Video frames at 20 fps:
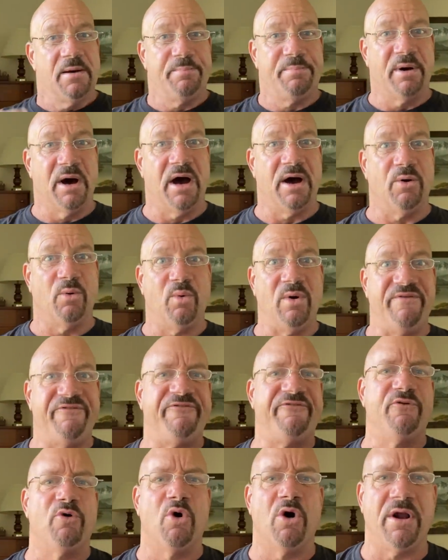But we
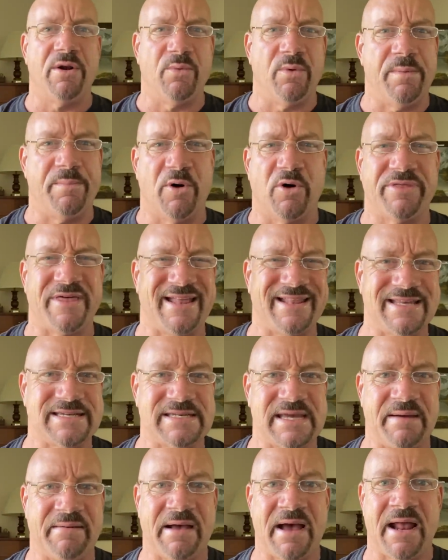fought. We both had the
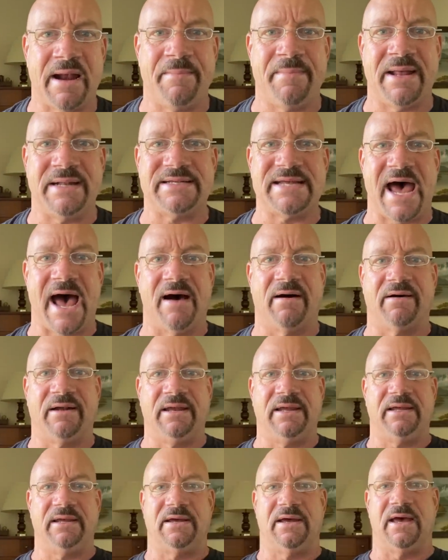same kind of
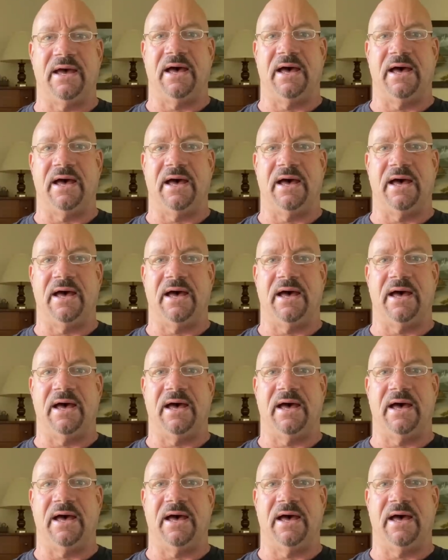mentality.